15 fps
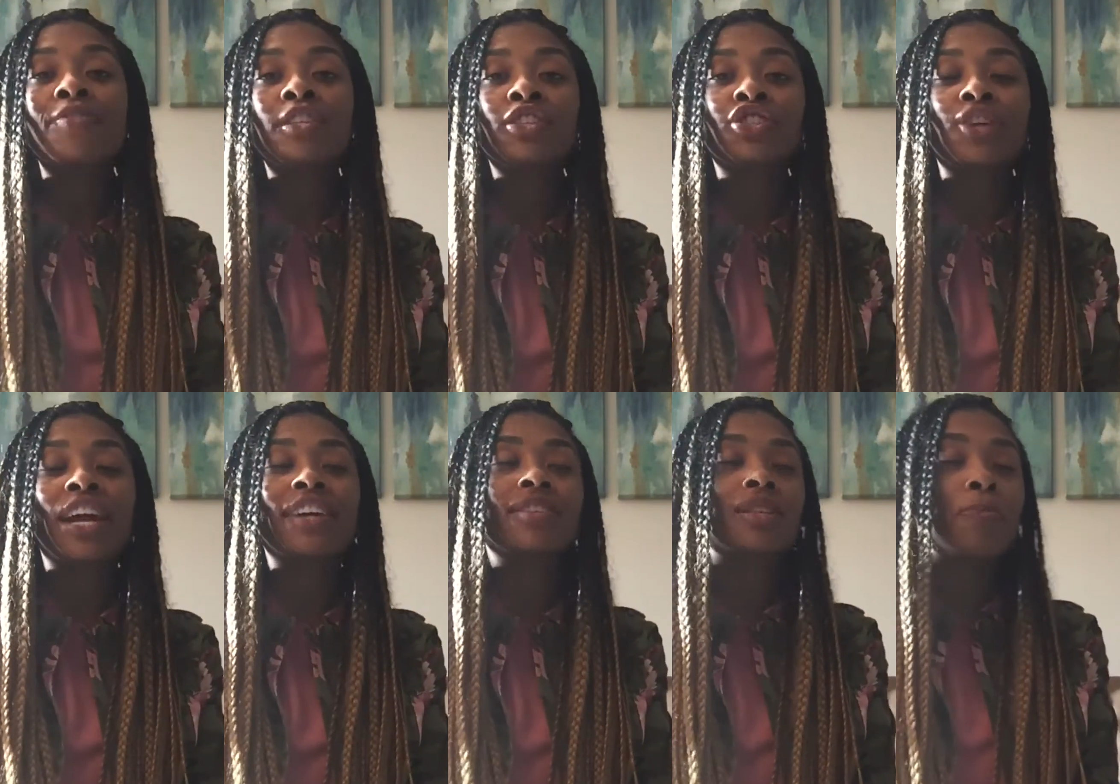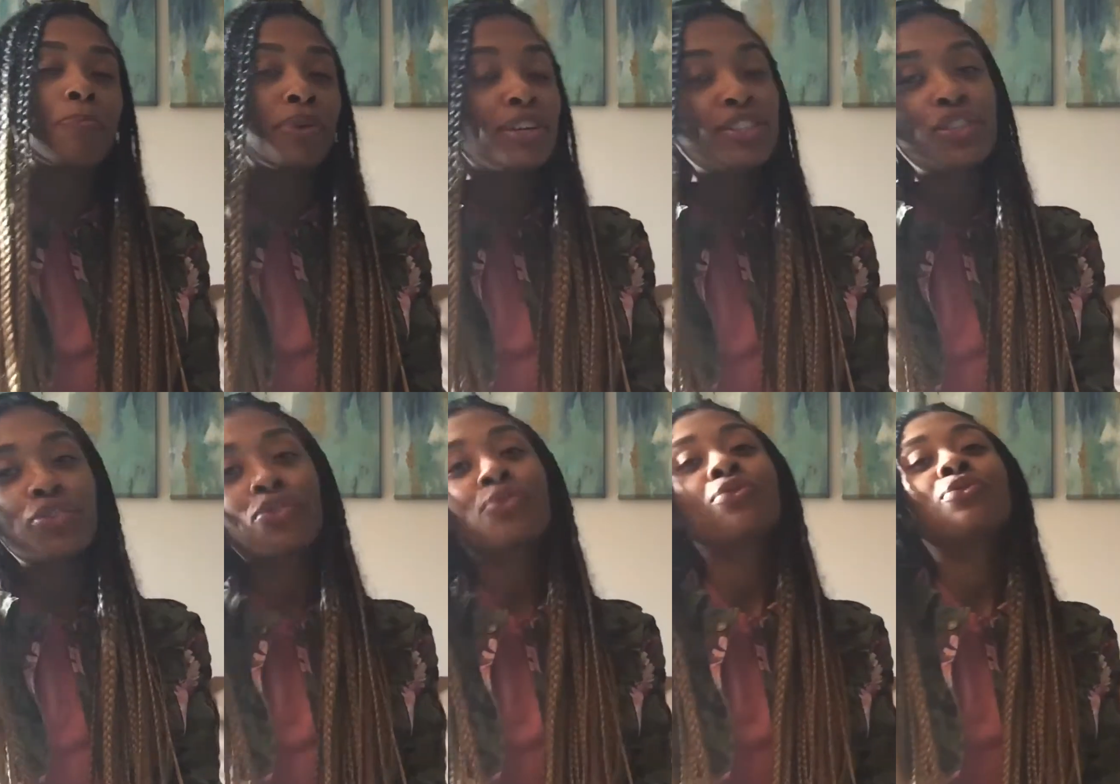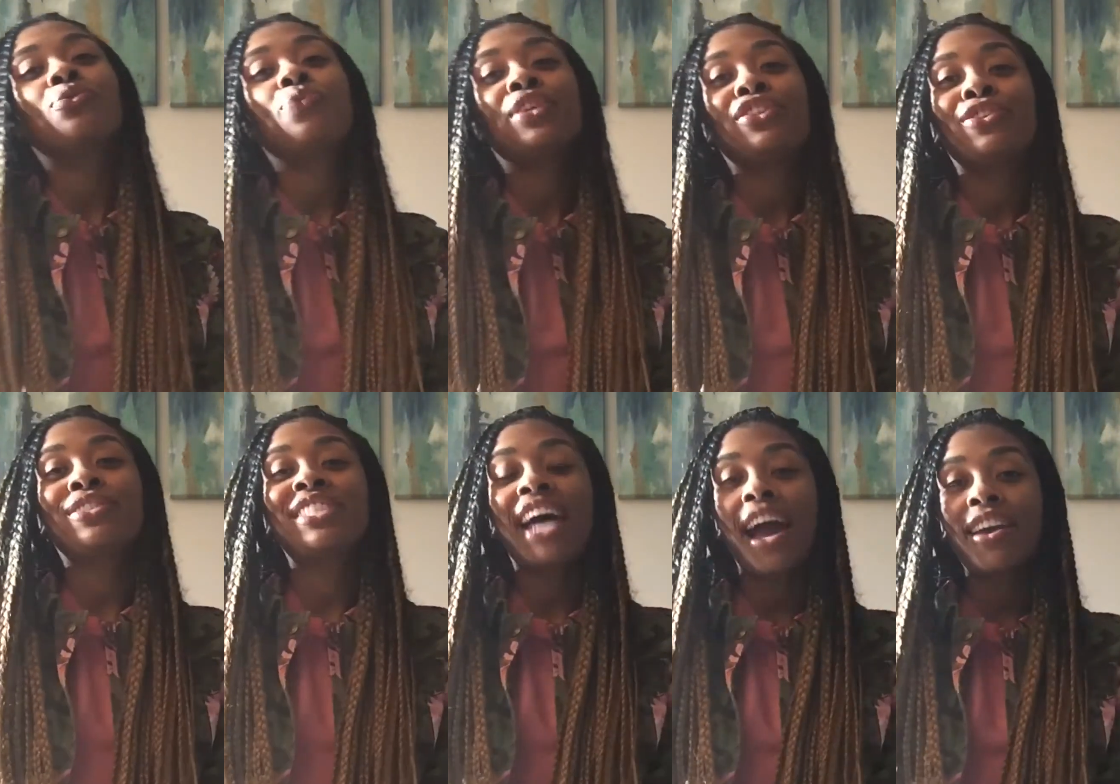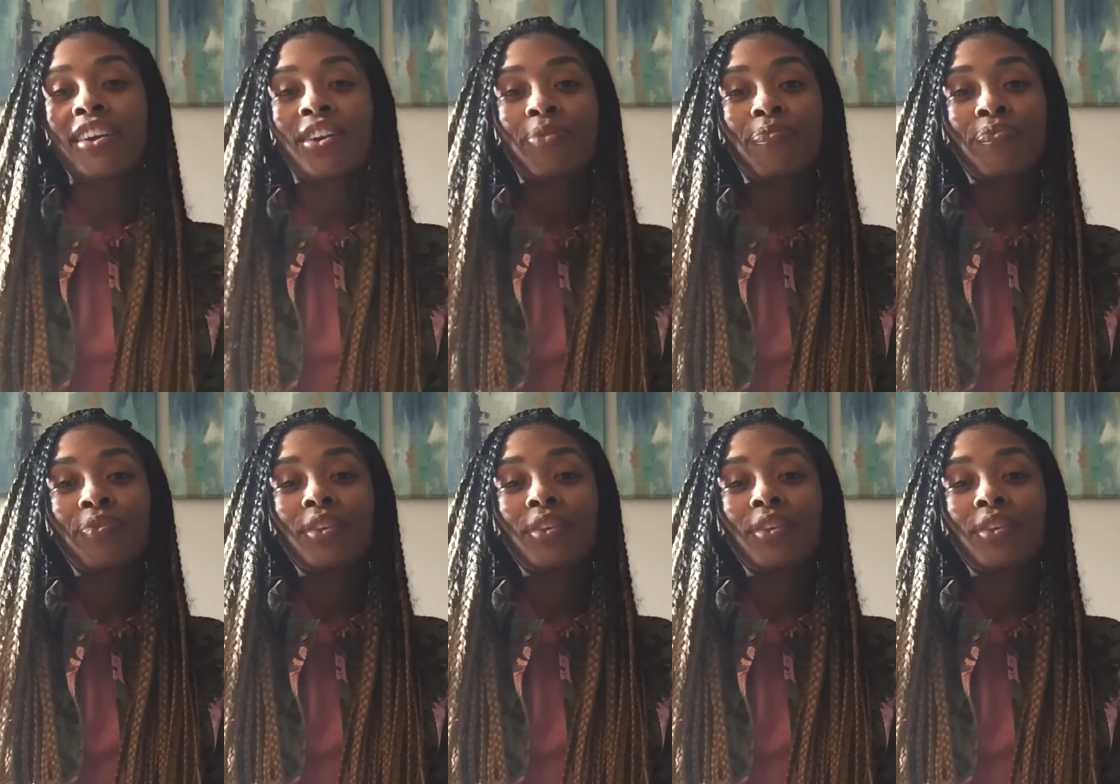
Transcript: the strength to push through when you're tired?